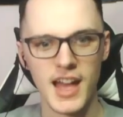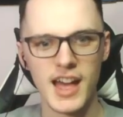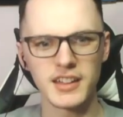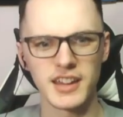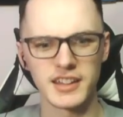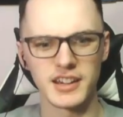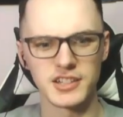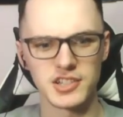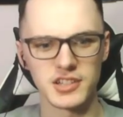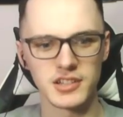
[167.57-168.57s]
Hell yeah,
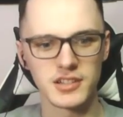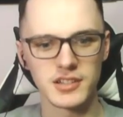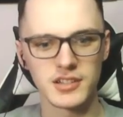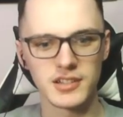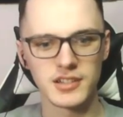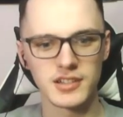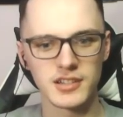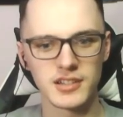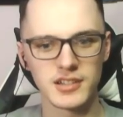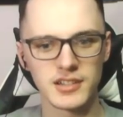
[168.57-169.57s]
Daichi.
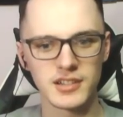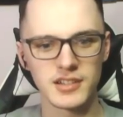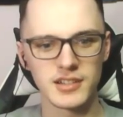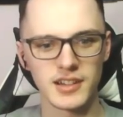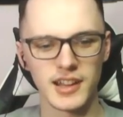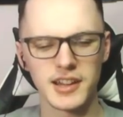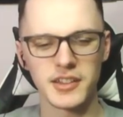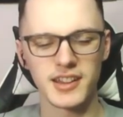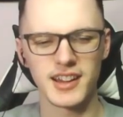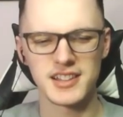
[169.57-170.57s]
I
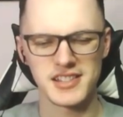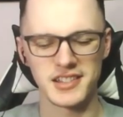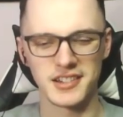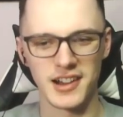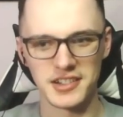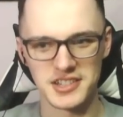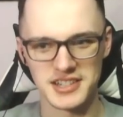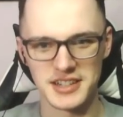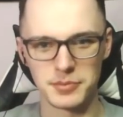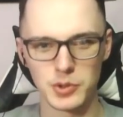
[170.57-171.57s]
think all the guys in the crowd
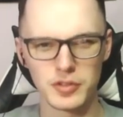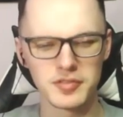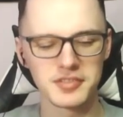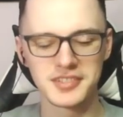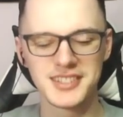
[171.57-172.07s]
just didn't move